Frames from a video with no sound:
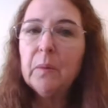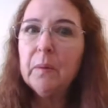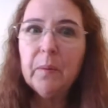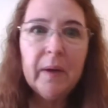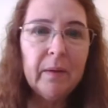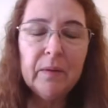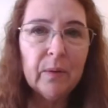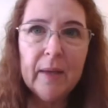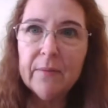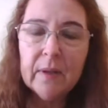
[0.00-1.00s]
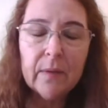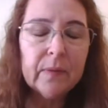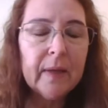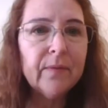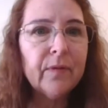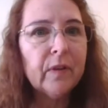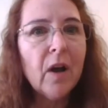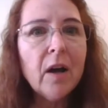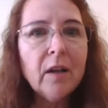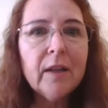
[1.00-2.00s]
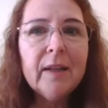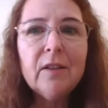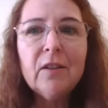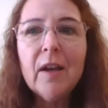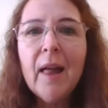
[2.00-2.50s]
We don't have enough saved for college.